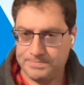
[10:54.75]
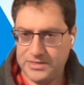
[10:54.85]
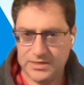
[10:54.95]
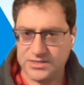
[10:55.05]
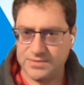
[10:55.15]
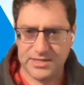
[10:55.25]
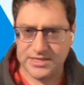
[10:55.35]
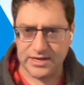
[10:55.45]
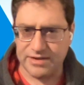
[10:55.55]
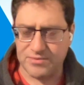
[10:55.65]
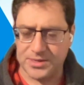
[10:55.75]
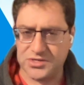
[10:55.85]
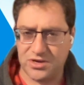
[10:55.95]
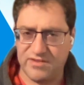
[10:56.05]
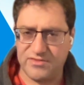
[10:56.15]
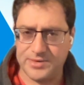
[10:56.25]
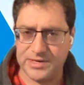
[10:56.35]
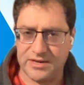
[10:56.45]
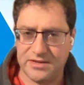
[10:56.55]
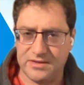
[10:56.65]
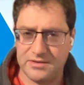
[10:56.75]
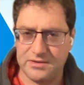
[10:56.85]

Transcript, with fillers: you know some of these can never be solved but i